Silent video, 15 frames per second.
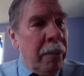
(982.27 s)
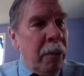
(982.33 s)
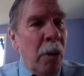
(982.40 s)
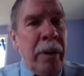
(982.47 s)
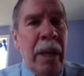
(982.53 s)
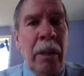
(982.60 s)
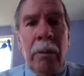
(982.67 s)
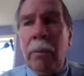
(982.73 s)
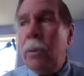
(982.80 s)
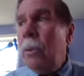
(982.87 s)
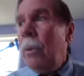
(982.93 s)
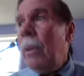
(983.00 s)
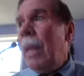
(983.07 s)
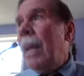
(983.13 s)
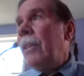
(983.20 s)
invoking the
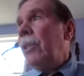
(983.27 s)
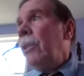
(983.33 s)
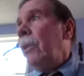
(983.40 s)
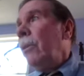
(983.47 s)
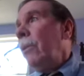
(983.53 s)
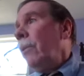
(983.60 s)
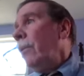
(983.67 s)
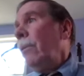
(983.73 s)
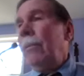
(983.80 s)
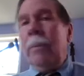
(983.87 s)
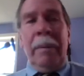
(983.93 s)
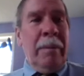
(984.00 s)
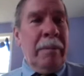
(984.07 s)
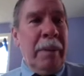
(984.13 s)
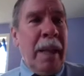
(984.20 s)
rule that
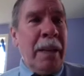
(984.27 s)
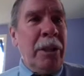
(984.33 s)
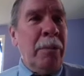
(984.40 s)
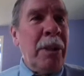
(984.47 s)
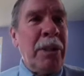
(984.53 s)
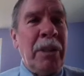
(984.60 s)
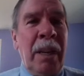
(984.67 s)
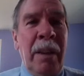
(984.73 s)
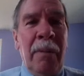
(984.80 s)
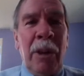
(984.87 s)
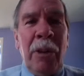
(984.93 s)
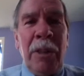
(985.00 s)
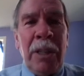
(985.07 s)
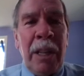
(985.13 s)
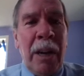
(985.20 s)
you must
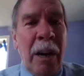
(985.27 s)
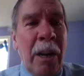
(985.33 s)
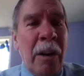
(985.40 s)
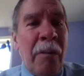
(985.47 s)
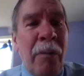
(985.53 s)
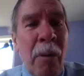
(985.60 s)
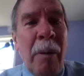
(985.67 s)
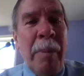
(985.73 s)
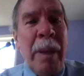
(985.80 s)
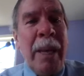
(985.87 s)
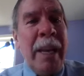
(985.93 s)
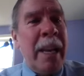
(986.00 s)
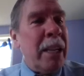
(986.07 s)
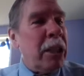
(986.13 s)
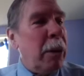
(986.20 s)
deliver goods that are
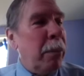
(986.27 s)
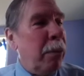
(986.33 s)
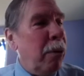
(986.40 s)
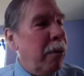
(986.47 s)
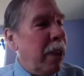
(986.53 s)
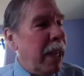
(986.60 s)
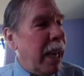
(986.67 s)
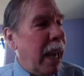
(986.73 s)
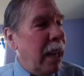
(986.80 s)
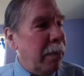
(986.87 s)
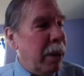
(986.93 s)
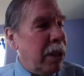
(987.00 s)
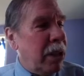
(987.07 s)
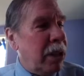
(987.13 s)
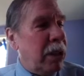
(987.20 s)
conforming. It has to prove the
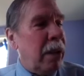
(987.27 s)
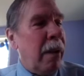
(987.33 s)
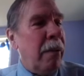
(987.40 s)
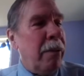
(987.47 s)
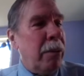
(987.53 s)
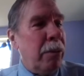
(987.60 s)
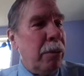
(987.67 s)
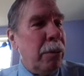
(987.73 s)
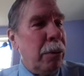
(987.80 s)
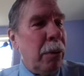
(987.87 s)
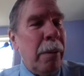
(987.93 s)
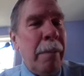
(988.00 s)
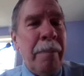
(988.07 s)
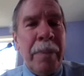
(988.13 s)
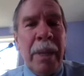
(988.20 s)
elements of the
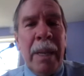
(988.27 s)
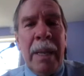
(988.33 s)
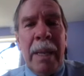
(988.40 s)
rule.